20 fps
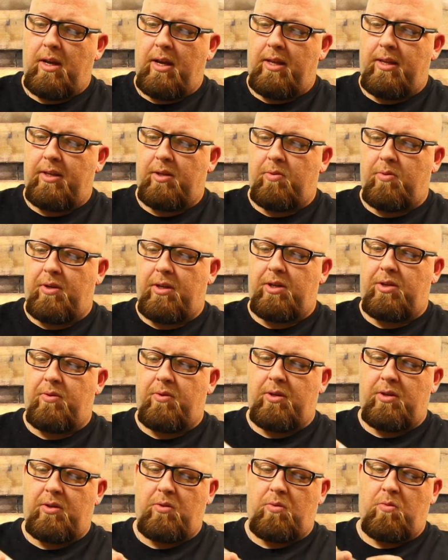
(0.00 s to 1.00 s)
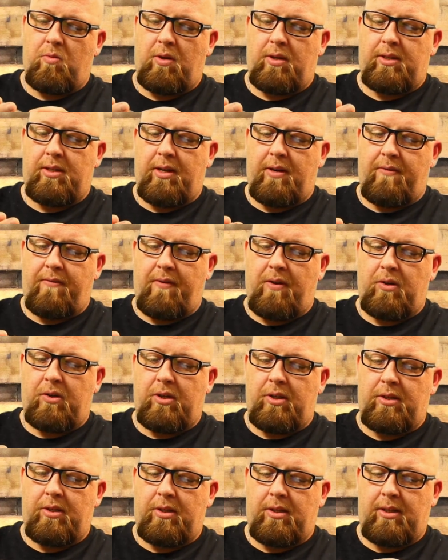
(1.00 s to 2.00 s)
And this will get you into one set of
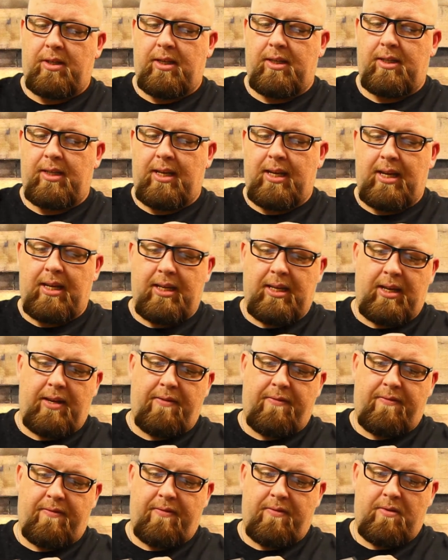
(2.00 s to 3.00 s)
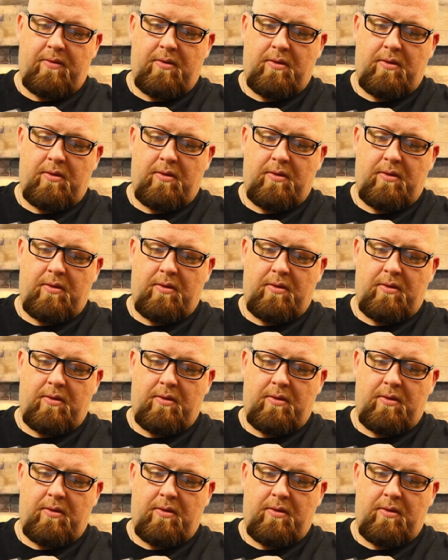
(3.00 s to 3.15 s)
functions. It says ELeaf.